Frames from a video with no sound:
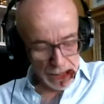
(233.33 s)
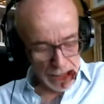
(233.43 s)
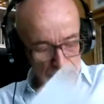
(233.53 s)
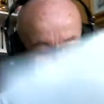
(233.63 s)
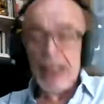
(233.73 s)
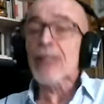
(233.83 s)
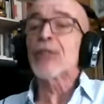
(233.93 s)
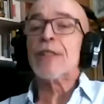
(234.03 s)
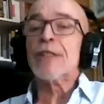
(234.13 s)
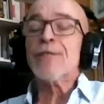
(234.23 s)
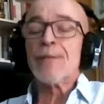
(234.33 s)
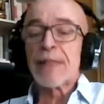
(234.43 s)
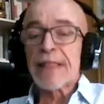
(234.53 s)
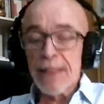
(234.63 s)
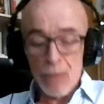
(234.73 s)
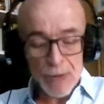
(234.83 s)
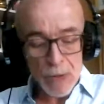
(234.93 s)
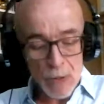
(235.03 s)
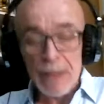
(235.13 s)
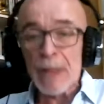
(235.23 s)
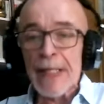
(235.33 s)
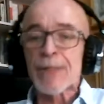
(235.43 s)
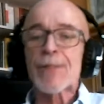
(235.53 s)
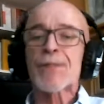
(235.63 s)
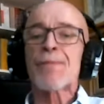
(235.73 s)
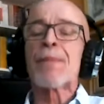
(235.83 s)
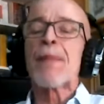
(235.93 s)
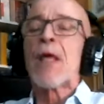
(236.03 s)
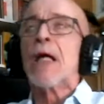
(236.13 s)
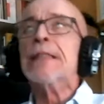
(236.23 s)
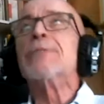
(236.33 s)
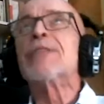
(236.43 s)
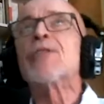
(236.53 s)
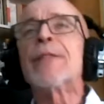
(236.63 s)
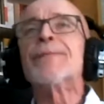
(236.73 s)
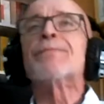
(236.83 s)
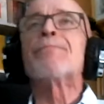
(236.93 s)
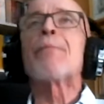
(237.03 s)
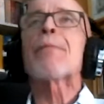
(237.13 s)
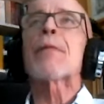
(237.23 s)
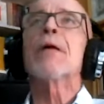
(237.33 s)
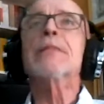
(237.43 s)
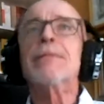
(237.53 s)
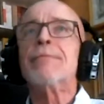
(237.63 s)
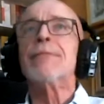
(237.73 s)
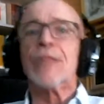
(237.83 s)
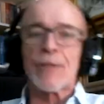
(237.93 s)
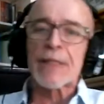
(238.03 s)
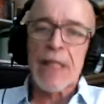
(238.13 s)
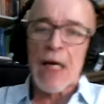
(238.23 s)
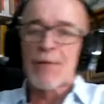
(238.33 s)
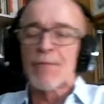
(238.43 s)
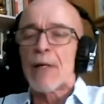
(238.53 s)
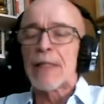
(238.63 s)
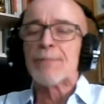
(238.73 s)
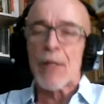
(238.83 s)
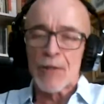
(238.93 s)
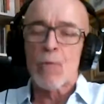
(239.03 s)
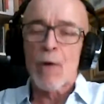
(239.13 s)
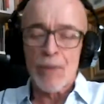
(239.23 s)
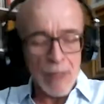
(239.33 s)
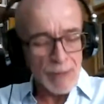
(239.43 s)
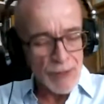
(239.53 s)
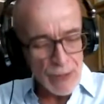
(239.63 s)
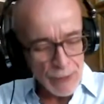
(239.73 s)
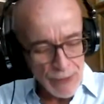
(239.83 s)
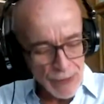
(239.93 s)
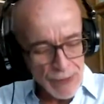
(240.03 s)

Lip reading: section from a sequence called Atlantis. It was written during the time of my partner Wally Roberts' illness